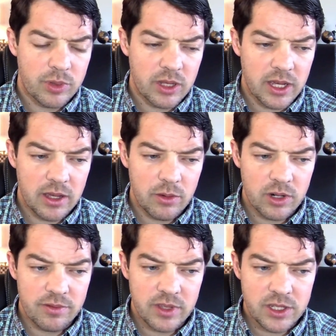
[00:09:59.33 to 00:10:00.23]
play
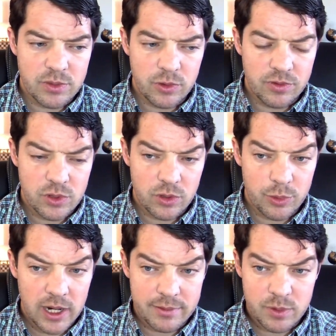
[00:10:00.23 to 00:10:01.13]
one of these moves, or
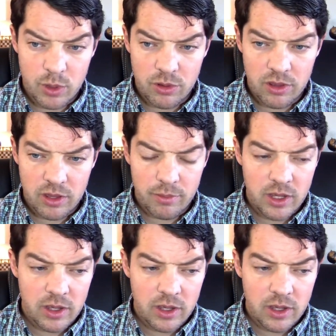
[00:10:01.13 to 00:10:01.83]
perhaps both of them.